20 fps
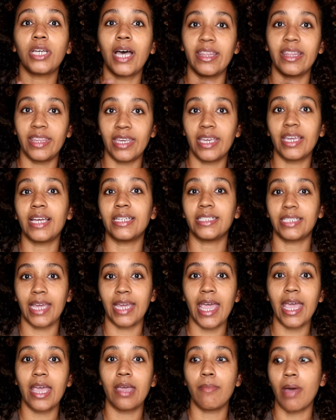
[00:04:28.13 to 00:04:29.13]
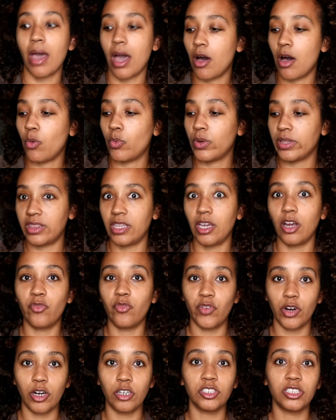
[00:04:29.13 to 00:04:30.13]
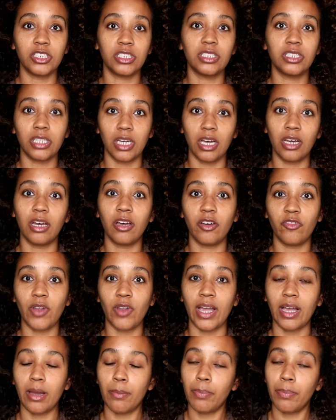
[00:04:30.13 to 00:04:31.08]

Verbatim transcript: I think, has came out with their versions of like a